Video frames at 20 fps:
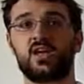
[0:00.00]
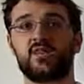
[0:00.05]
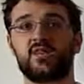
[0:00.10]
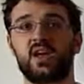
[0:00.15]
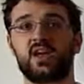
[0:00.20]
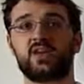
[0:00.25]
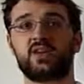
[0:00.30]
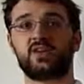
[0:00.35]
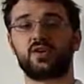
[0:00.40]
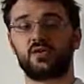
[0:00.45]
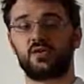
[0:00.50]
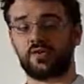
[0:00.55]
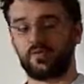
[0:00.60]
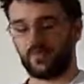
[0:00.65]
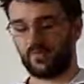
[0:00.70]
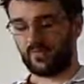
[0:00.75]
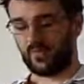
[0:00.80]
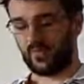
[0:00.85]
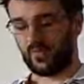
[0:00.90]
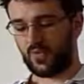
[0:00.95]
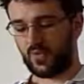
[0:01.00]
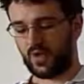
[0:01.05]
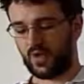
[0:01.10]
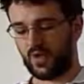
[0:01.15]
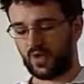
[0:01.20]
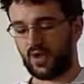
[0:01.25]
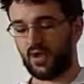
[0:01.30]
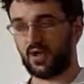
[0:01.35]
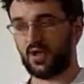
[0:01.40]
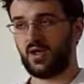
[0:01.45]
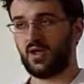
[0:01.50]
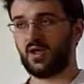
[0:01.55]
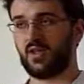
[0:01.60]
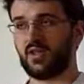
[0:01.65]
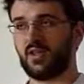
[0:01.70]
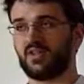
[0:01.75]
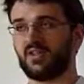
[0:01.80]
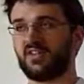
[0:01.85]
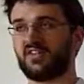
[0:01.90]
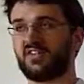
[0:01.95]
Thank you for
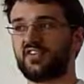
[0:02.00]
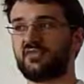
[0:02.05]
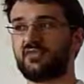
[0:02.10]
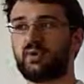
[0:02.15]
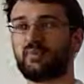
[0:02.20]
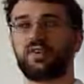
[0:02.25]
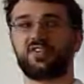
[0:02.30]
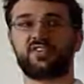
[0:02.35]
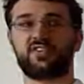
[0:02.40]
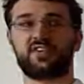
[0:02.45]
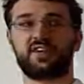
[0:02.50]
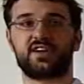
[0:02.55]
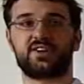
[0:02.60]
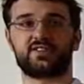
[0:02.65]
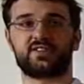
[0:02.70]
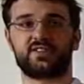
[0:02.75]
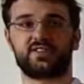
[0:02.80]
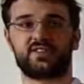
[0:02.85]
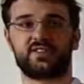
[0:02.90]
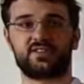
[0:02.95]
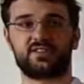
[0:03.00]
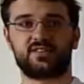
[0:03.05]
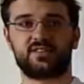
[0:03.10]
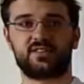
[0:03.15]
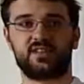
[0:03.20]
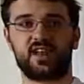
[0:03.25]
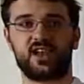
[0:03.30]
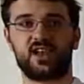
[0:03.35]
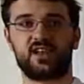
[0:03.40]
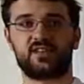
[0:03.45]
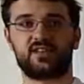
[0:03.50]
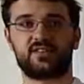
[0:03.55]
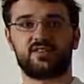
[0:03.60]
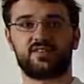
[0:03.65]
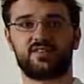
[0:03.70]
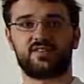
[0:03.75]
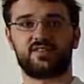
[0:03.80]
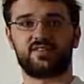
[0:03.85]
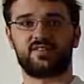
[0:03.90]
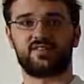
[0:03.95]
listening to our presentation,
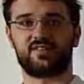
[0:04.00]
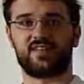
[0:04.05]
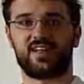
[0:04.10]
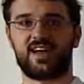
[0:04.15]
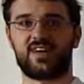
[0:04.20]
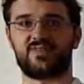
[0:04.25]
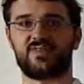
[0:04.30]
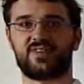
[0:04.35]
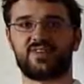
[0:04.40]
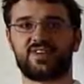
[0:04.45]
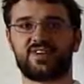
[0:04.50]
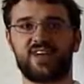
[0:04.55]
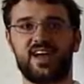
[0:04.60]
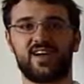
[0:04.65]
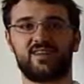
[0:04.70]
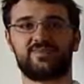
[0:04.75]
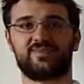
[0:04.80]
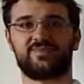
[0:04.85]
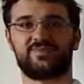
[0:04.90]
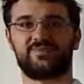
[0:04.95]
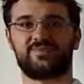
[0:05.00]
and have a good day.